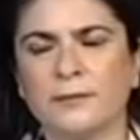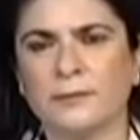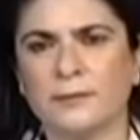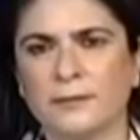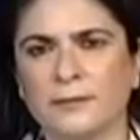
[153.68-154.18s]

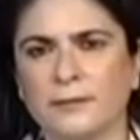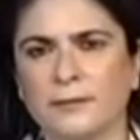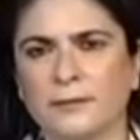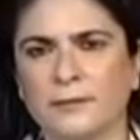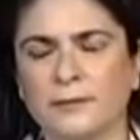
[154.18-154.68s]

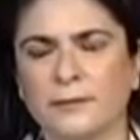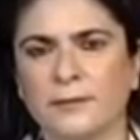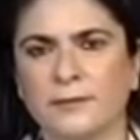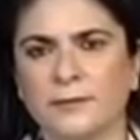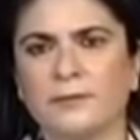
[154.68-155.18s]

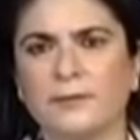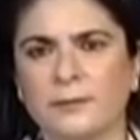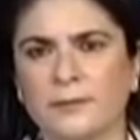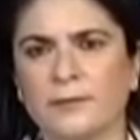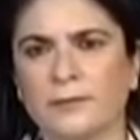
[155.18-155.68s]

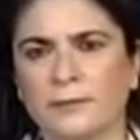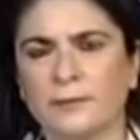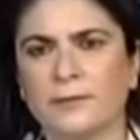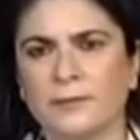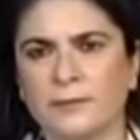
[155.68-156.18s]

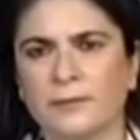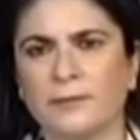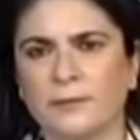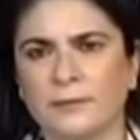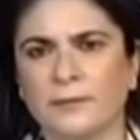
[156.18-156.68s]

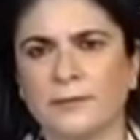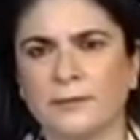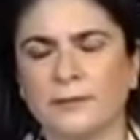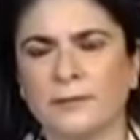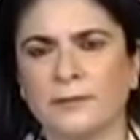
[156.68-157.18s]

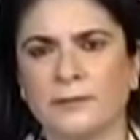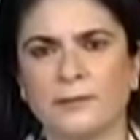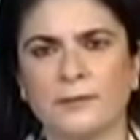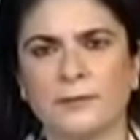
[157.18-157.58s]
This person isn't speaking.